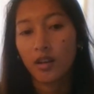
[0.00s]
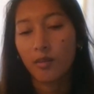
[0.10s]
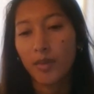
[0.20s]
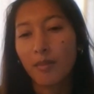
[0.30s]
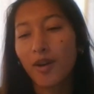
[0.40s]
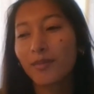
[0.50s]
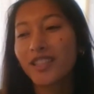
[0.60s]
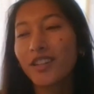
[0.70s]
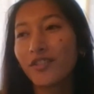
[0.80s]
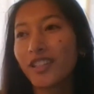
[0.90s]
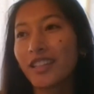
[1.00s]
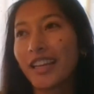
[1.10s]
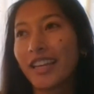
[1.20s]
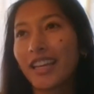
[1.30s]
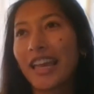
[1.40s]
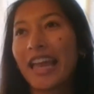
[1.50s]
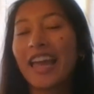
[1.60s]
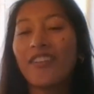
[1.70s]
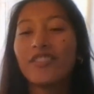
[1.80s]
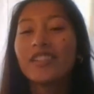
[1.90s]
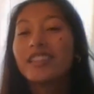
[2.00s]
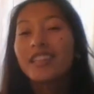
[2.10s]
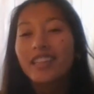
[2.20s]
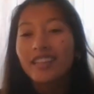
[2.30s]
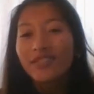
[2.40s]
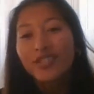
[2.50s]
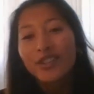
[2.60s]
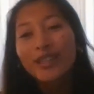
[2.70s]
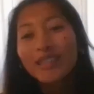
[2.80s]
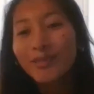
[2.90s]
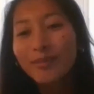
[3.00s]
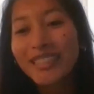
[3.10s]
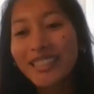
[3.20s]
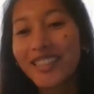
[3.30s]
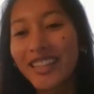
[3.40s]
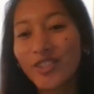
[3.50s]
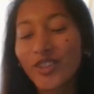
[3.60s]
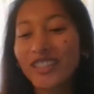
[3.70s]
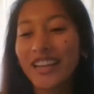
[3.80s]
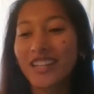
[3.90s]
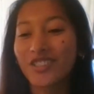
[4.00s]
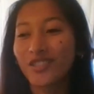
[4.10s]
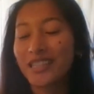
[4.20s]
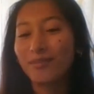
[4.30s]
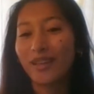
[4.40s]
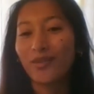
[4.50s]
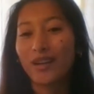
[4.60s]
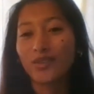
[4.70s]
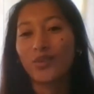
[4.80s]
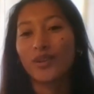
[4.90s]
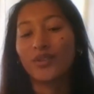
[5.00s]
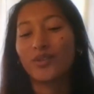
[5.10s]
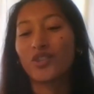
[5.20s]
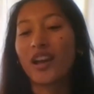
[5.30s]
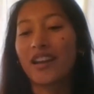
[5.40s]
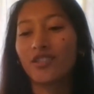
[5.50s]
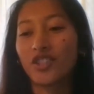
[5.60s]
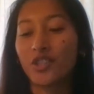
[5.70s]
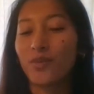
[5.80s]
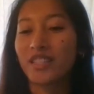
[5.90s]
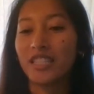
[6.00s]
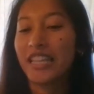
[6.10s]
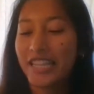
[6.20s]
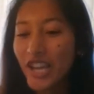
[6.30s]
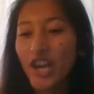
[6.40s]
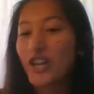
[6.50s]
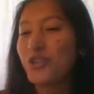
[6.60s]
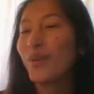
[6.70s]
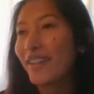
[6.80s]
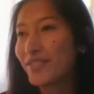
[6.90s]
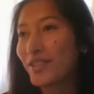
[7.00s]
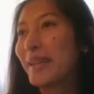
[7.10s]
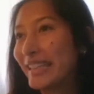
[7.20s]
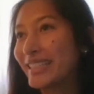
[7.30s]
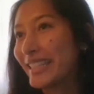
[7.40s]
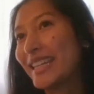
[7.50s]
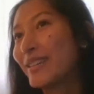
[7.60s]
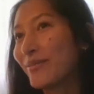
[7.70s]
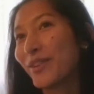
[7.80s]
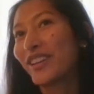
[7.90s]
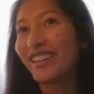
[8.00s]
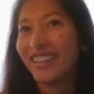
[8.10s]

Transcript: my mom didn't really like heavily influence me to like join the national team. Like when I was going through tryouts, she wasn't like, you have to make the team or